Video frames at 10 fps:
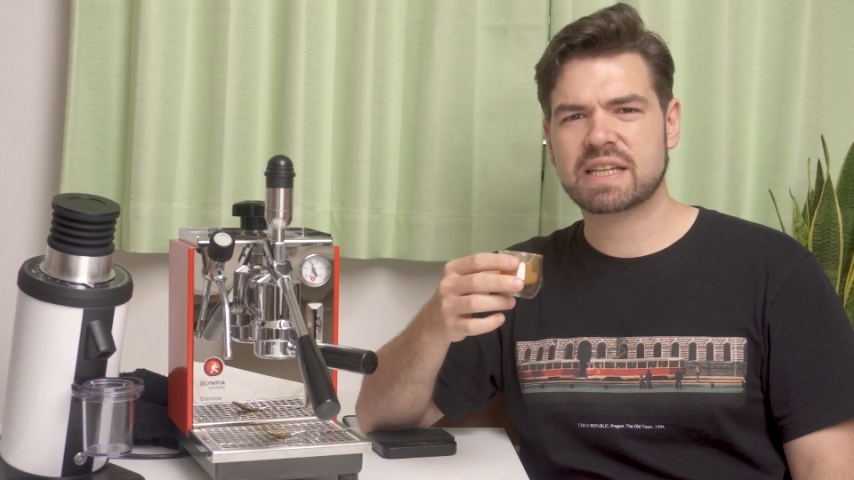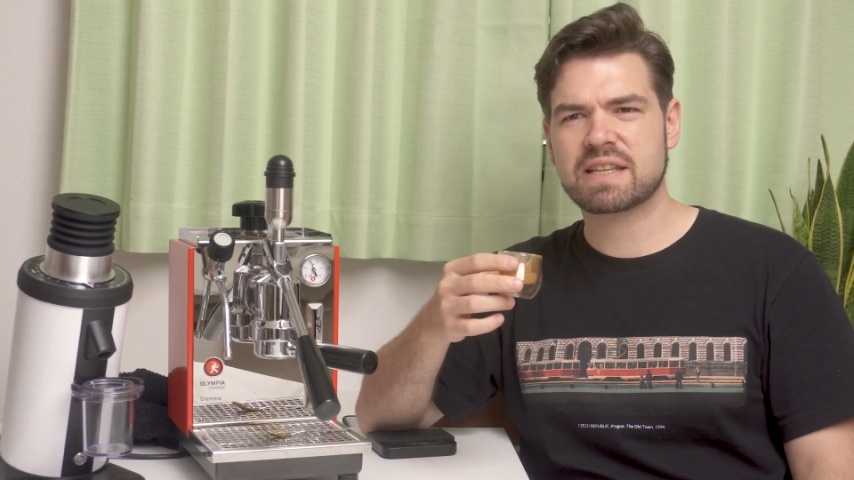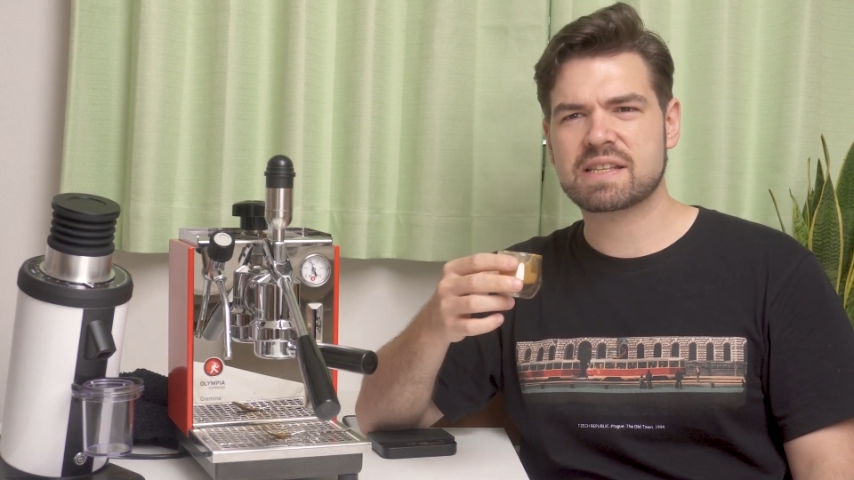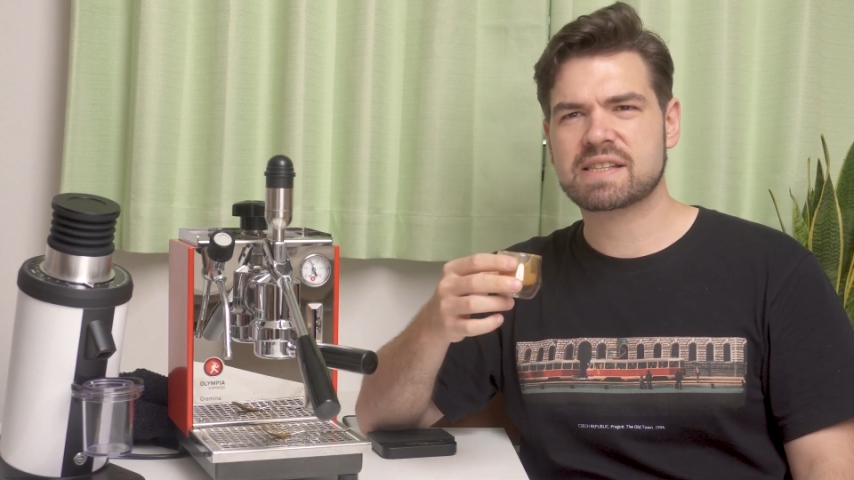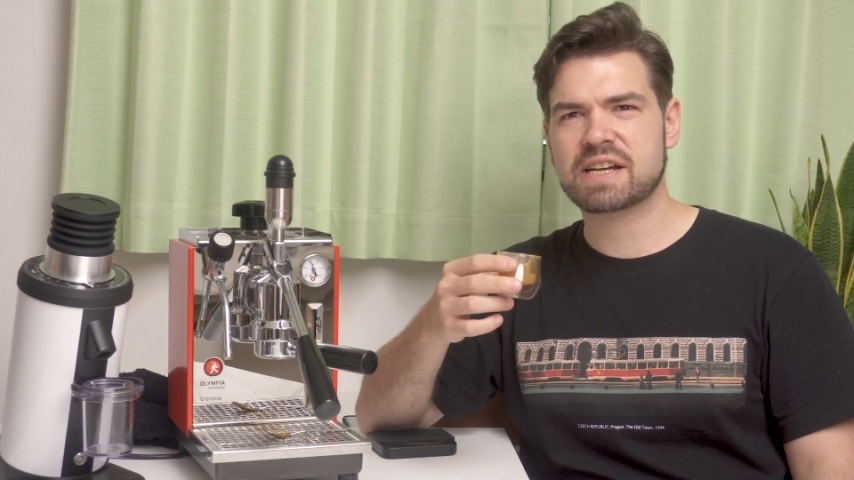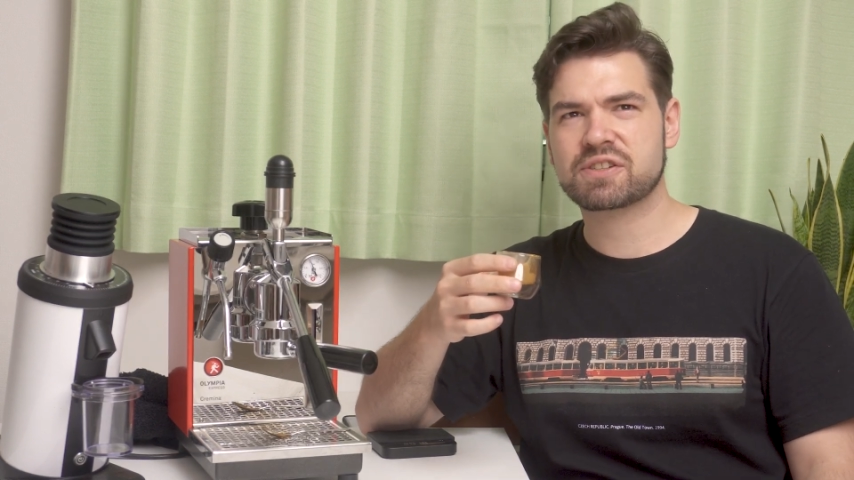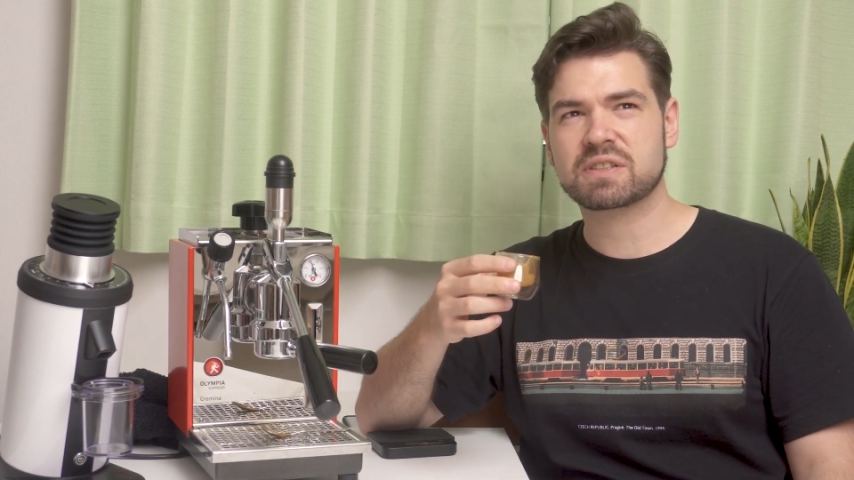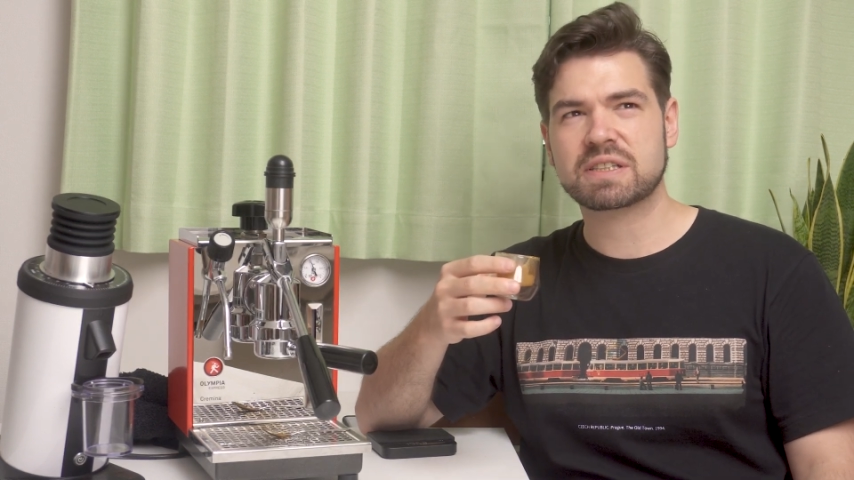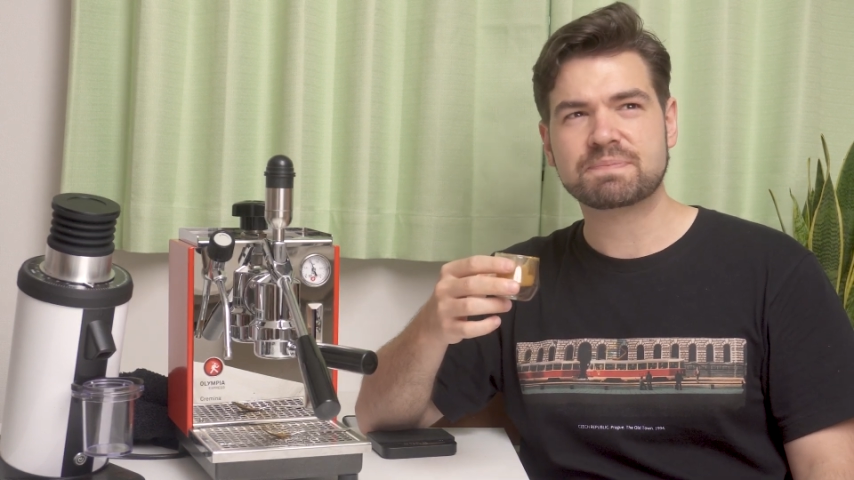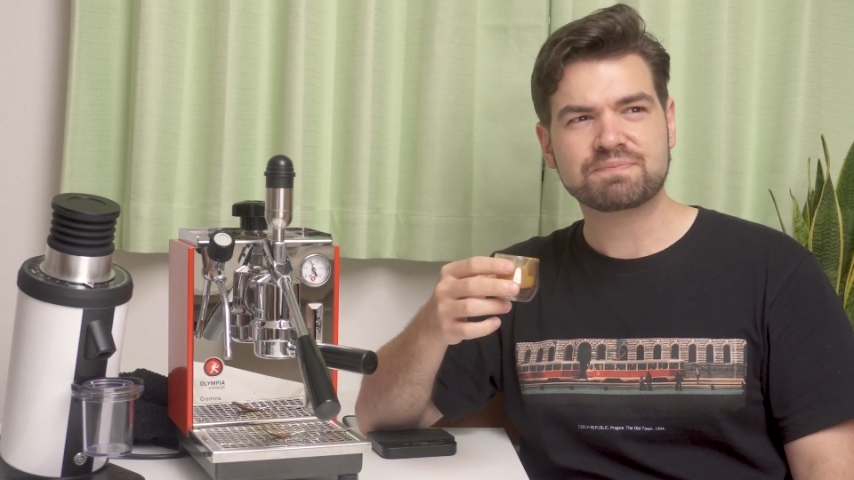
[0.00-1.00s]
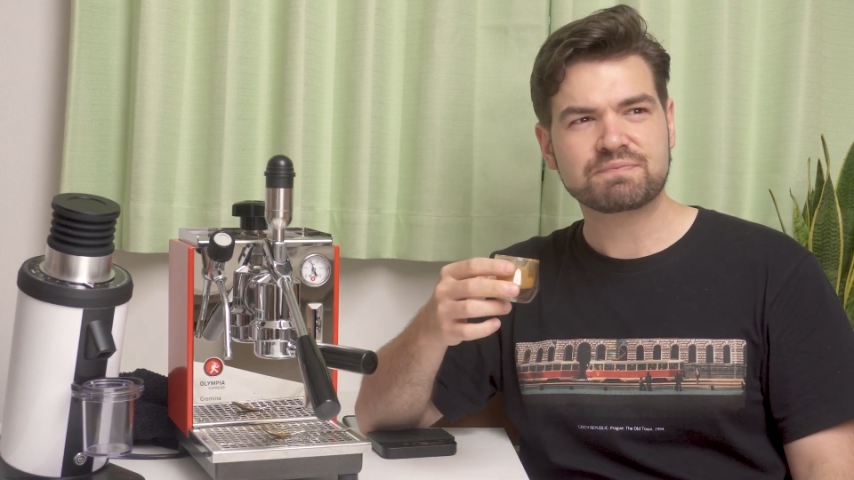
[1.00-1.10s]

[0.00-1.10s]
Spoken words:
in this actually.